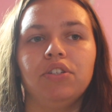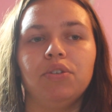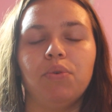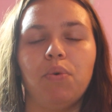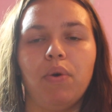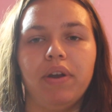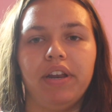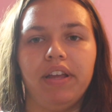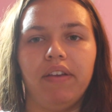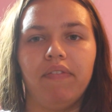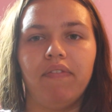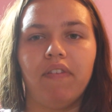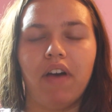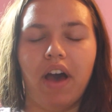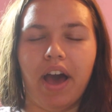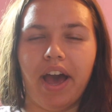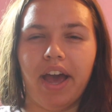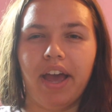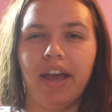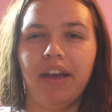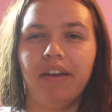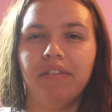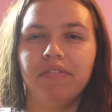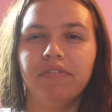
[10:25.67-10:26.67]

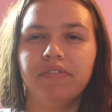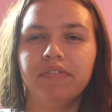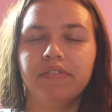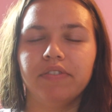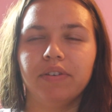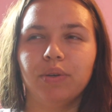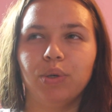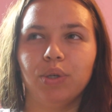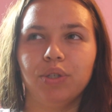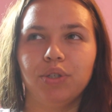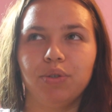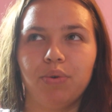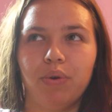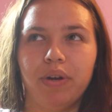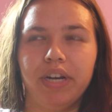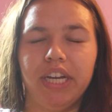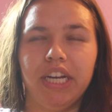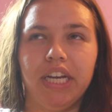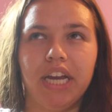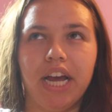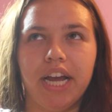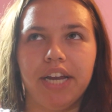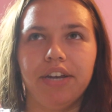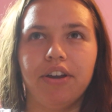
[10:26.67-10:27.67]
$25 or
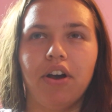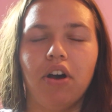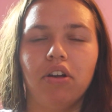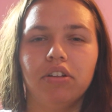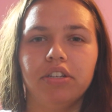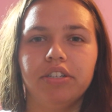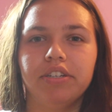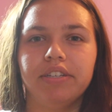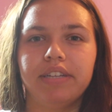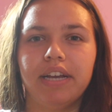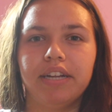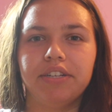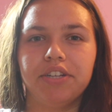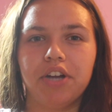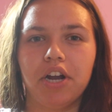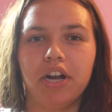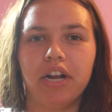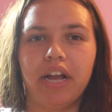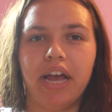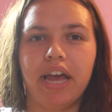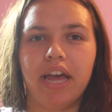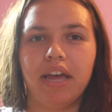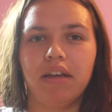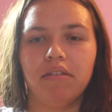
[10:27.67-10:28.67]
$29 at
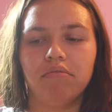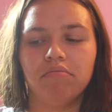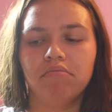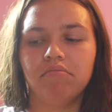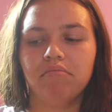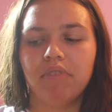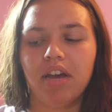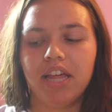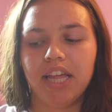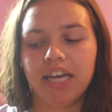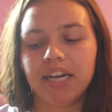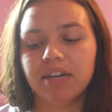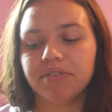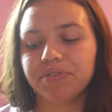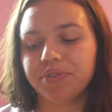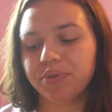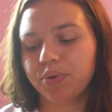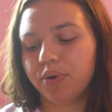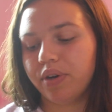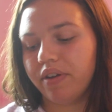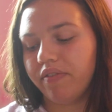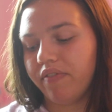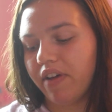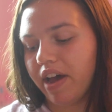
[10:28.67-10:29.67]
Target. I think it was
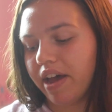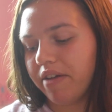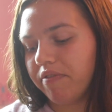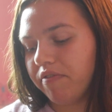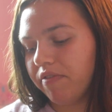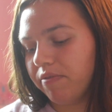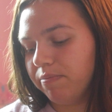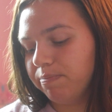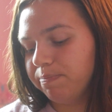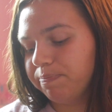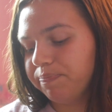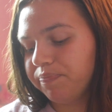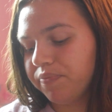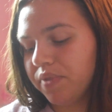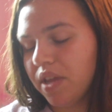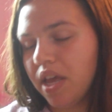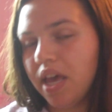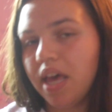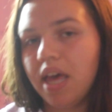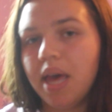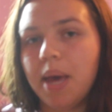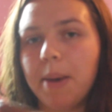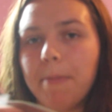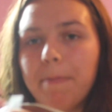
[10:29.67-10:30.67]
$25,
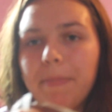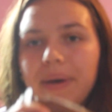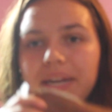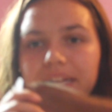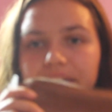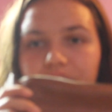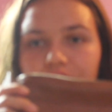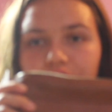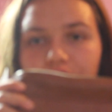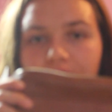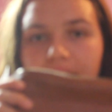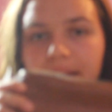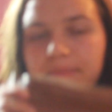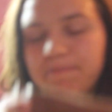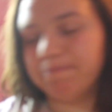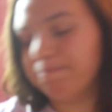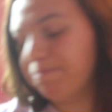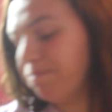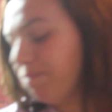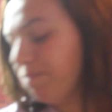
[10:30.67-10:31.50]
but it's great.